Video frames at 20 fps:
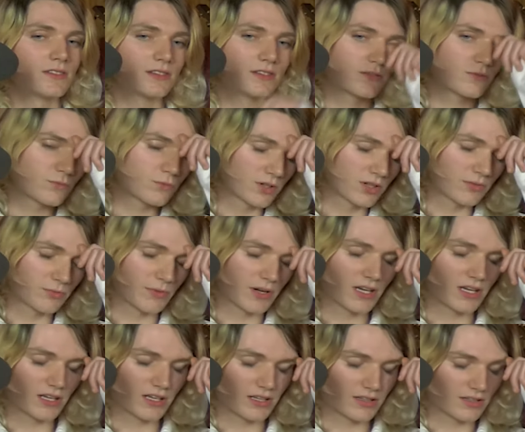one of
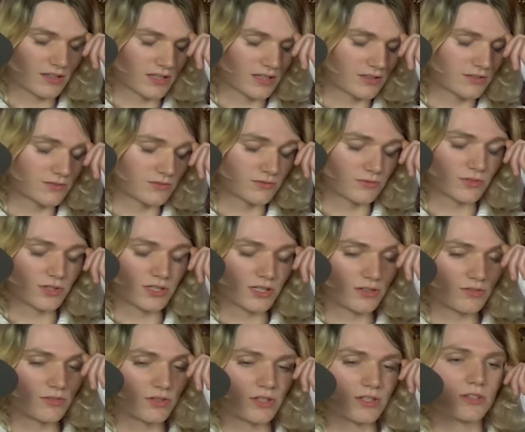my like
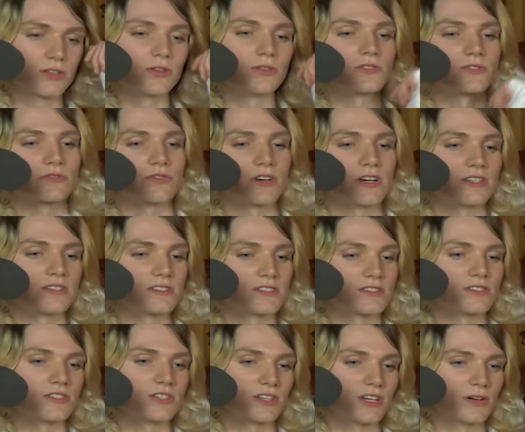really really close friends,
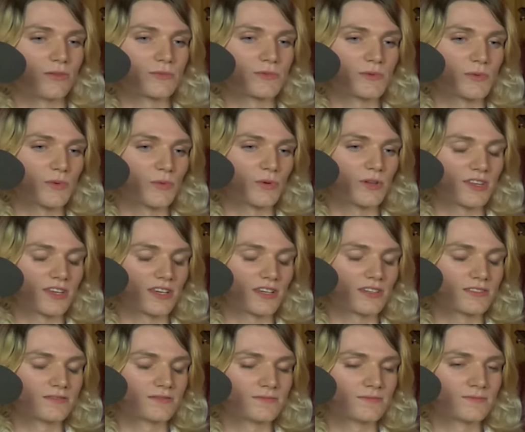and she helps me with like
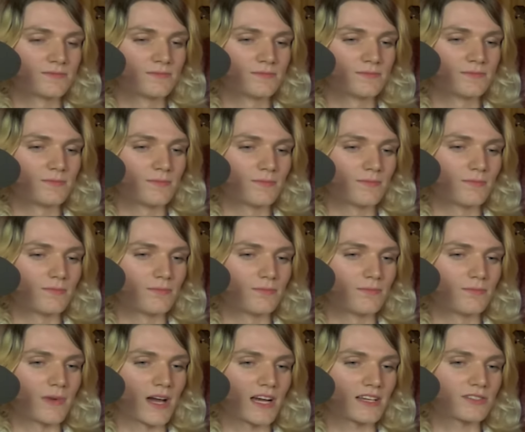
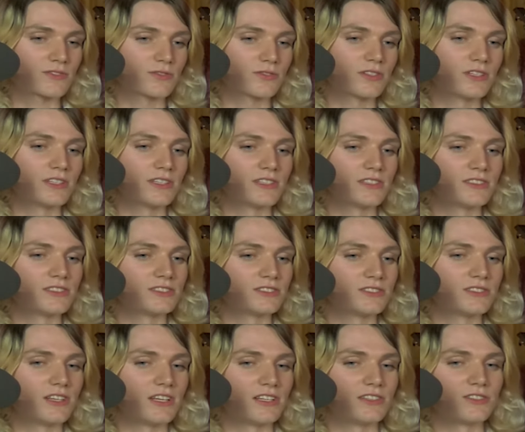mastering and
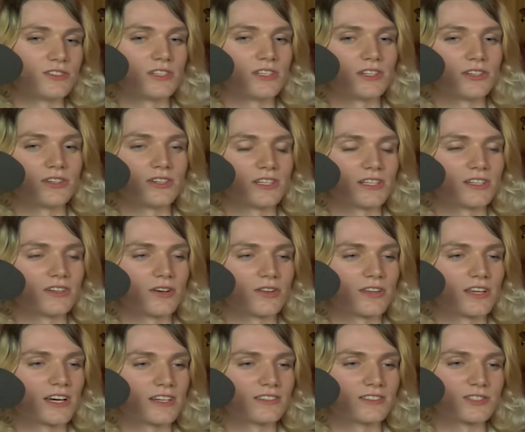engineering and all
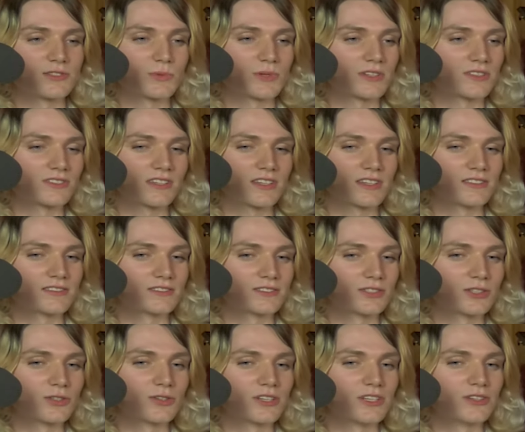that, just because like
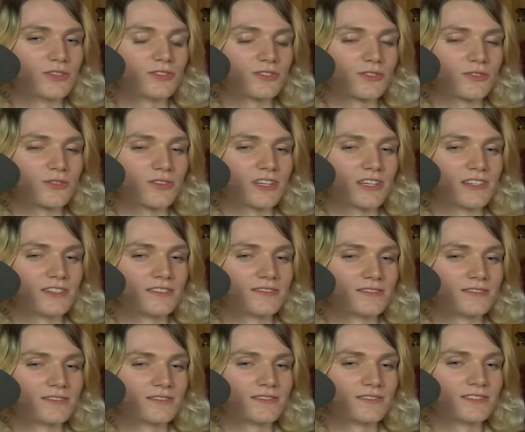her ears are like
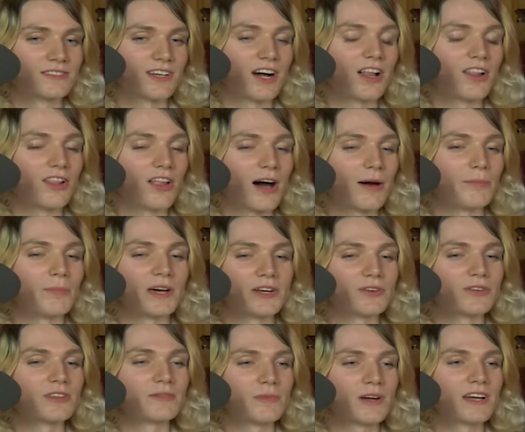a lot
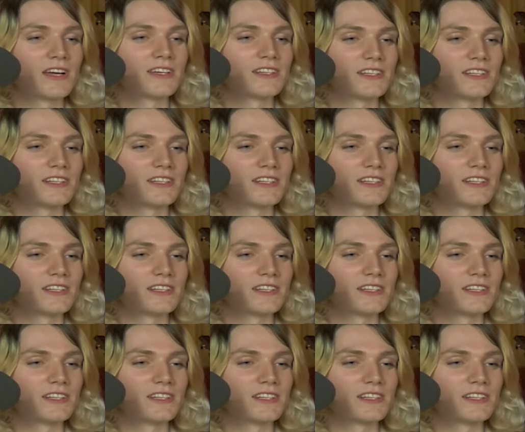better than mine.